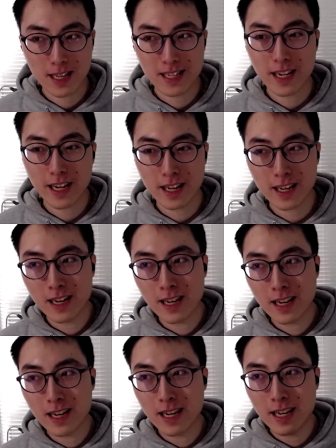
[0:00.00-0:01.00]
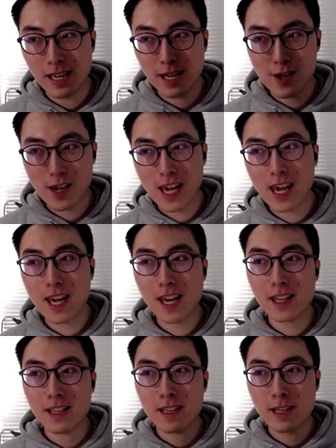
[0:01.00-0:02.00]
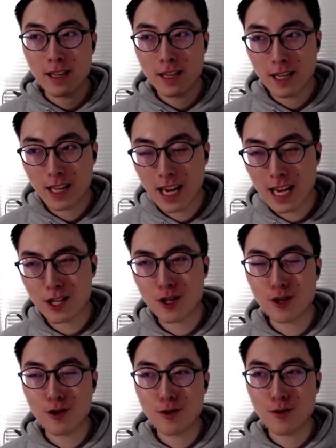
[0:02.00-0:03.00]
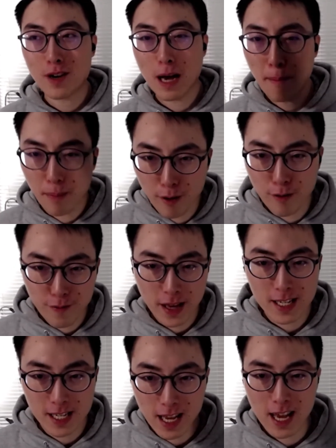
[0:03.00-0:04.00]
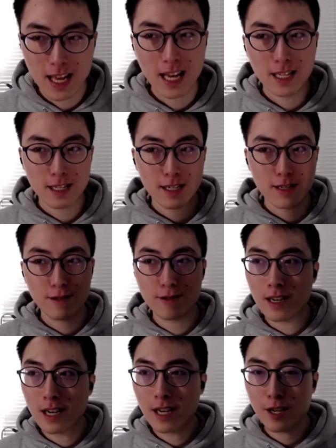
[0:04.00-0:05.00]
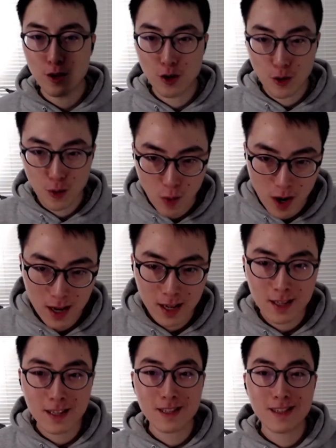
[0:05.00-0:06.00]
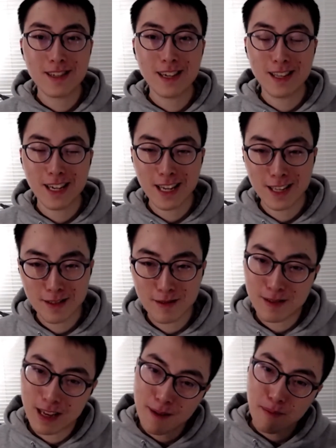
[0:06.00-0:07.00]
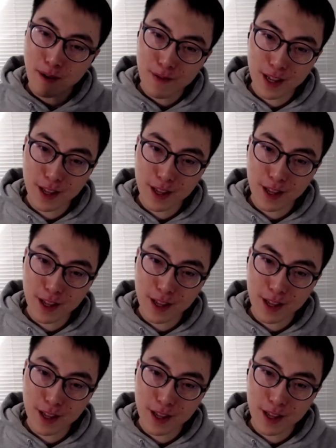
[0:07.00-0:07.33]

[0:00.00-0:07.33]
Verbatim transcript: It's like you can't get to a perfect state until you do one and then improve